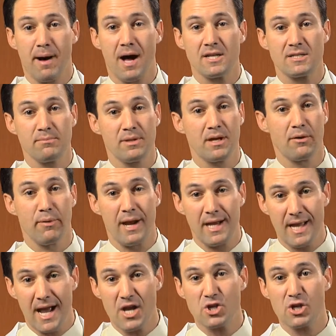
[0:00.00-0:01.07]
possibly a
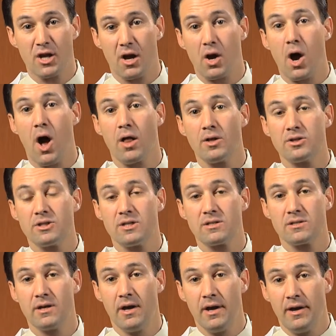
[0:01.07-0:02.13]
radiation
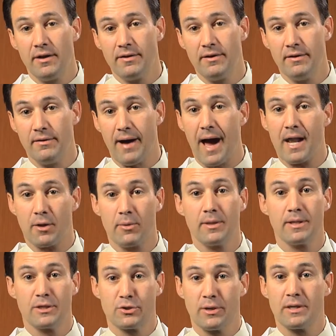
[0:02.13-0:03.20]
oncologist, to
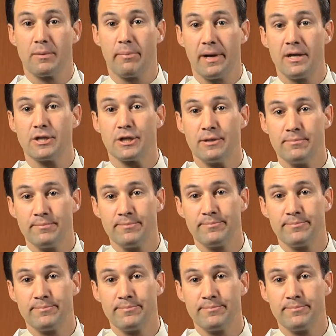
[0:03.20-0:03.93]
adequately treat the patient.